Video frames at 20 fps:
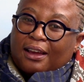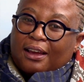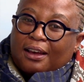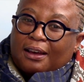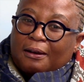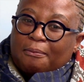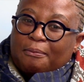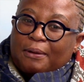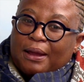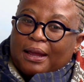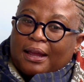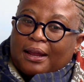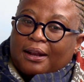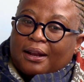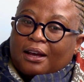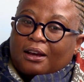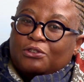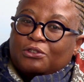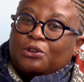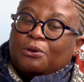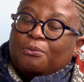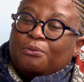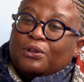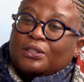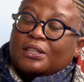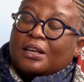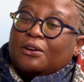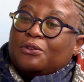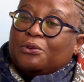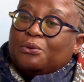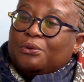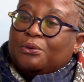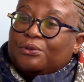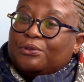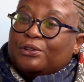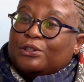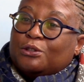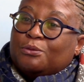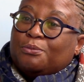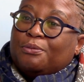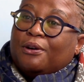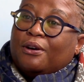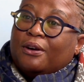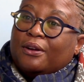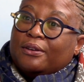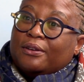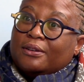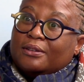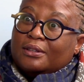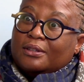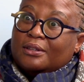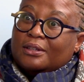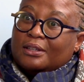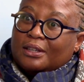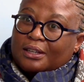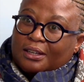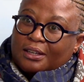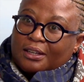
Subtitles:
And our job was, how do we respond